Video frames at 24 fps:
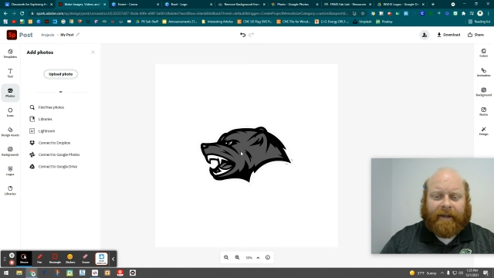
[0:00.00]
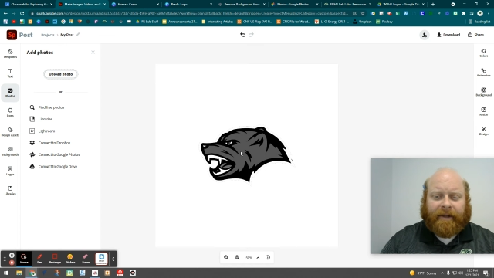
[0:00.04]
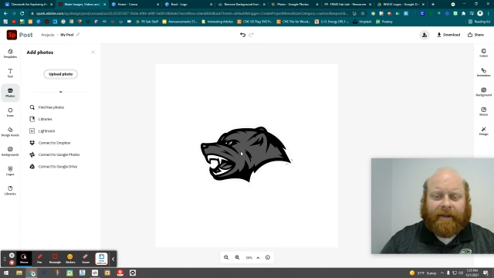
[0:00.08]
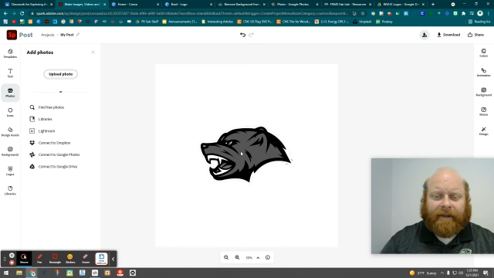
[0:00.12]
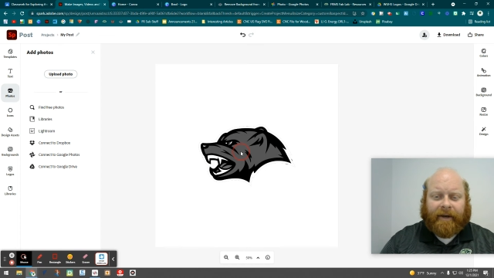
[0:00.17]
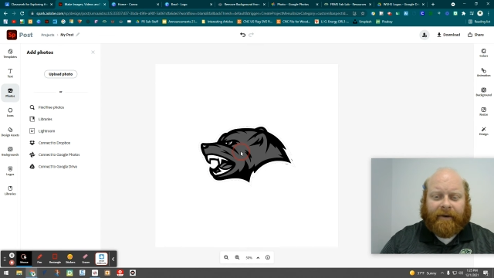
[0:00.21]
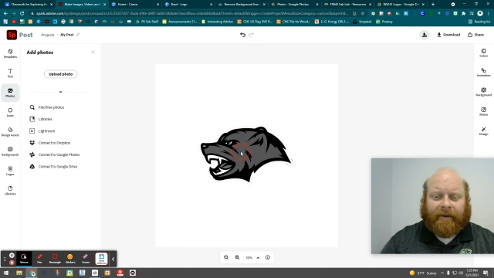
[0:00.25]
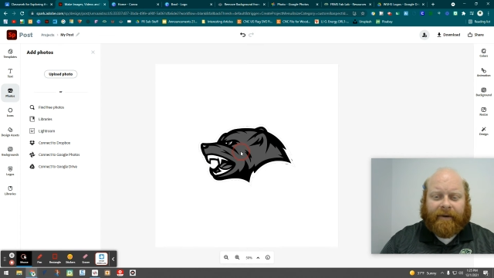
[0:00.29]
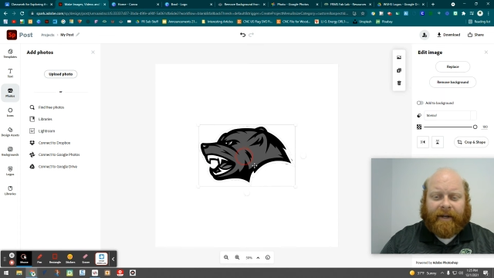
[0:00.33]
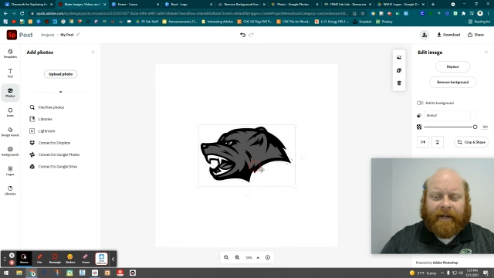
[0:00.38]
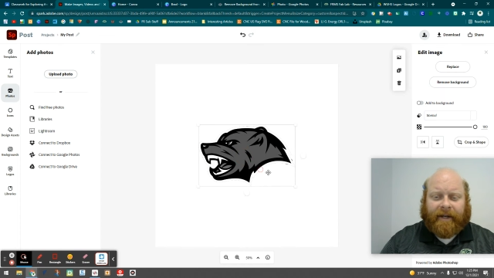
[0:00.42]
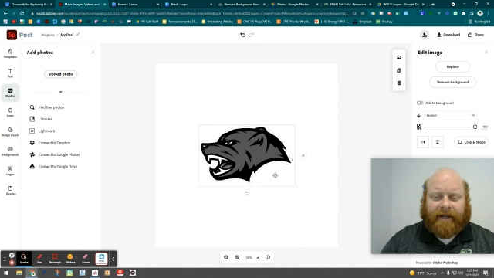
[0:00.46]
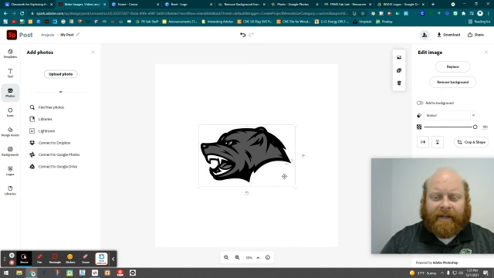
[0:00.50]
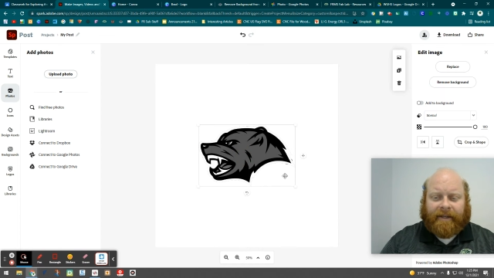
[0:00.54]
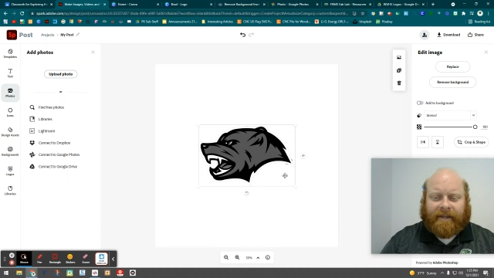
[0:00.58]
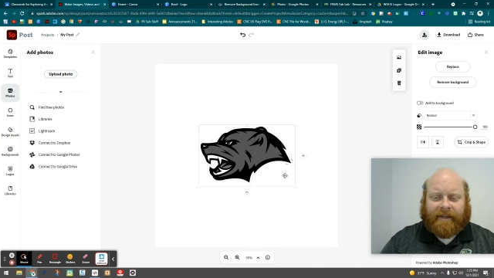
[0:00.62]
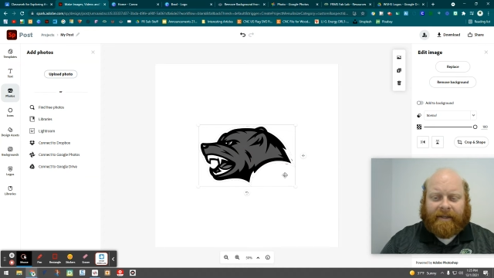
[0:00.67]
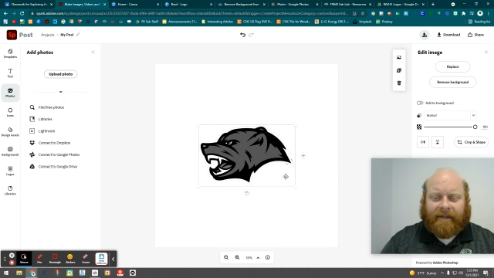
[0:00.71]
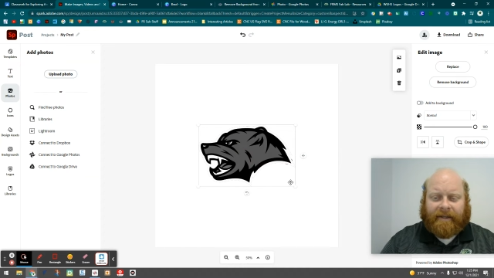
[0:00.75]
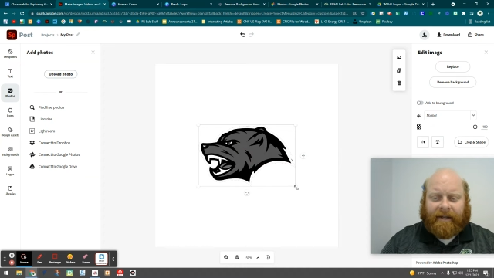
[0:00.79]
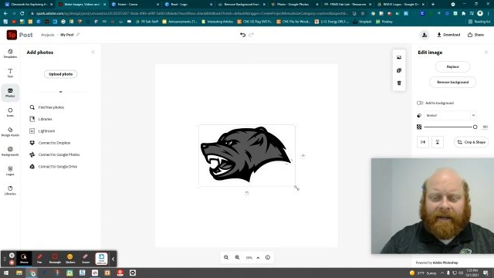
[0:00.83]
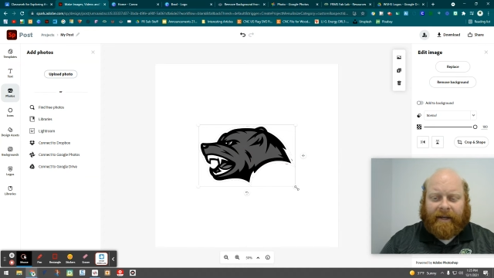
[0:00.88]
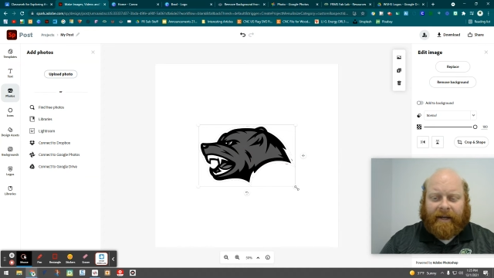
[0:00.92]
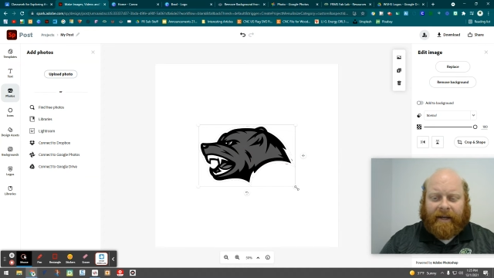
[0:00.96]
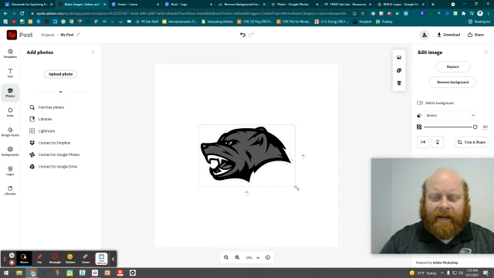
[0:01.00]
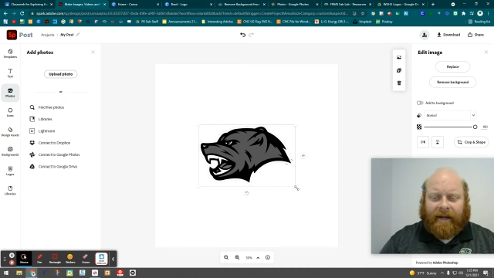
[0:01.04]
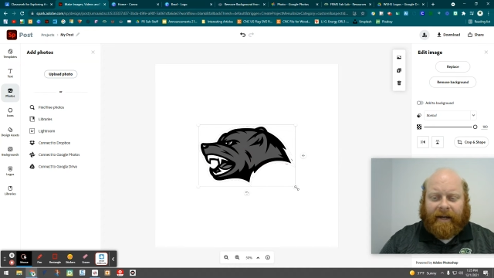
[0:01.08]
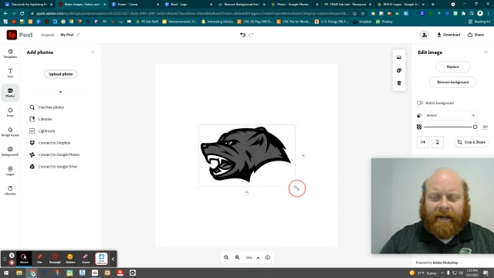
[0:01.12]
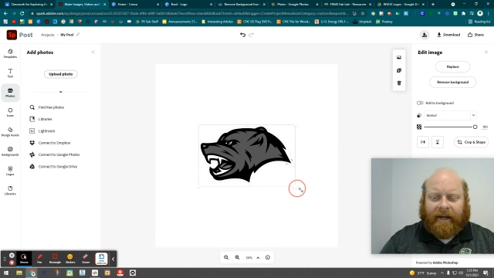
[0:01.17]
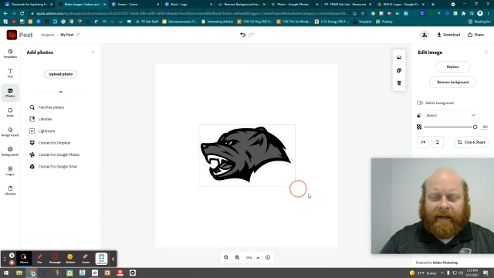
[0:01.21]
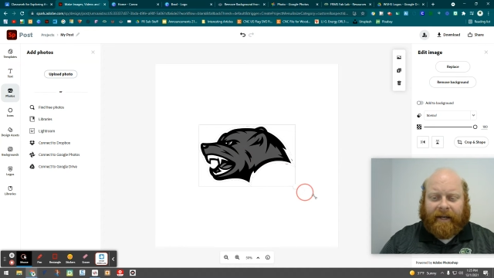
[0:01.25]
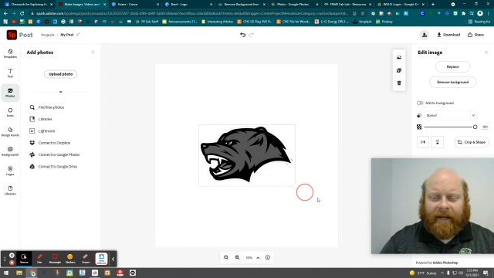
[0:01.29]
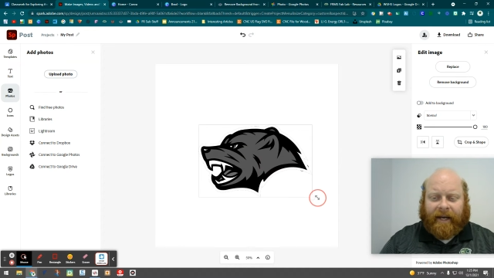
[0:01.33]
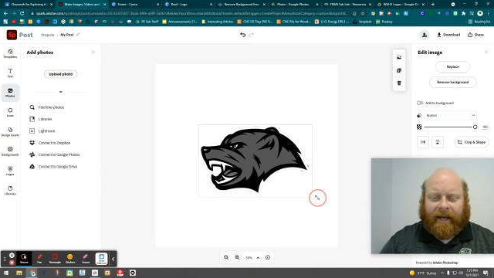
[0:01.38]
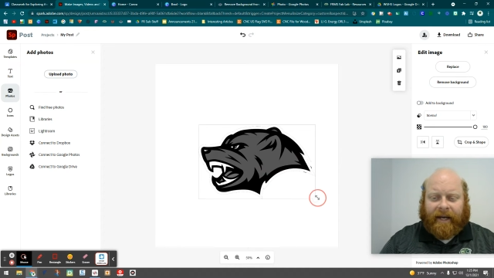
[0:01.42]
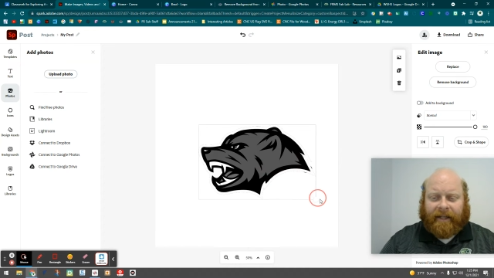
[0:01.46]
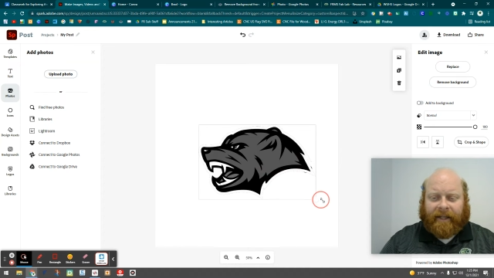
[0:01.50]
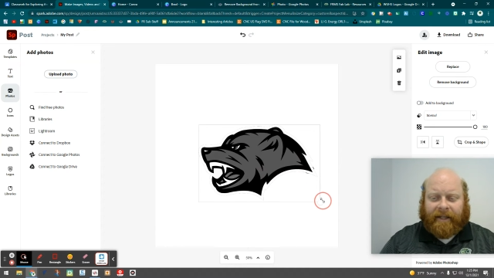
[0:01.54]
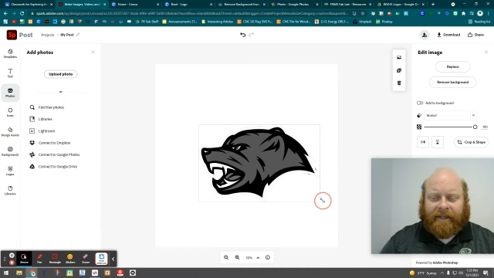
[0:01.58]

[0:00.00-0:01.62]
There it is. Again,